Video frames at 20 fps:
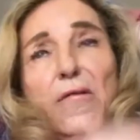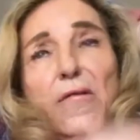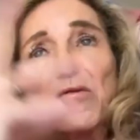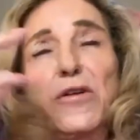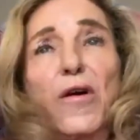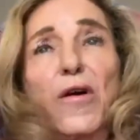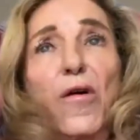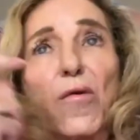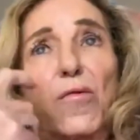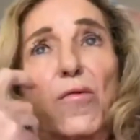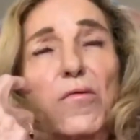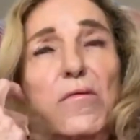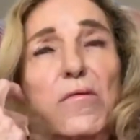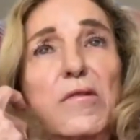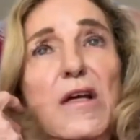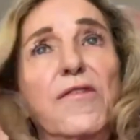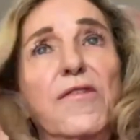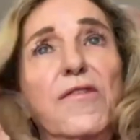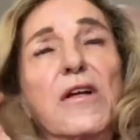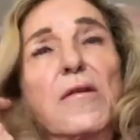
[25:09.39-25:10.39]

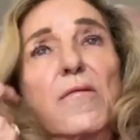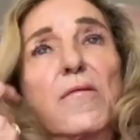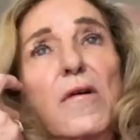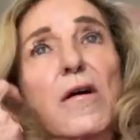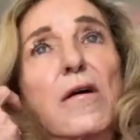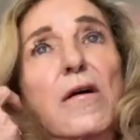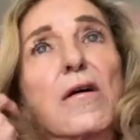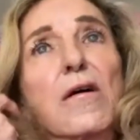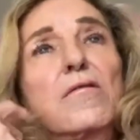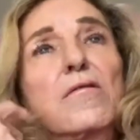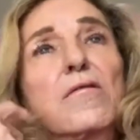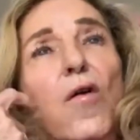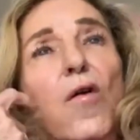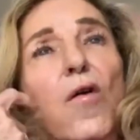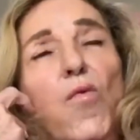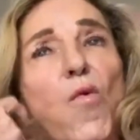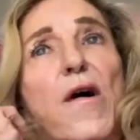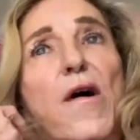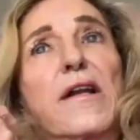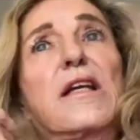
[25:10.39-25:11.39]
giving,
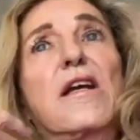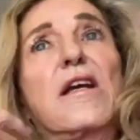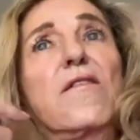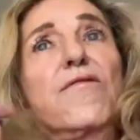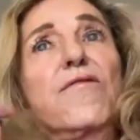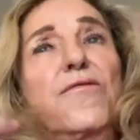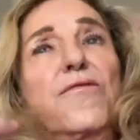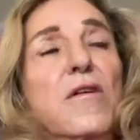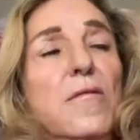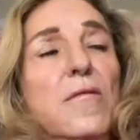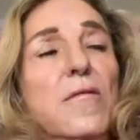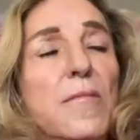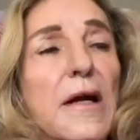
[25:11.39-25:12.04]
don't want to give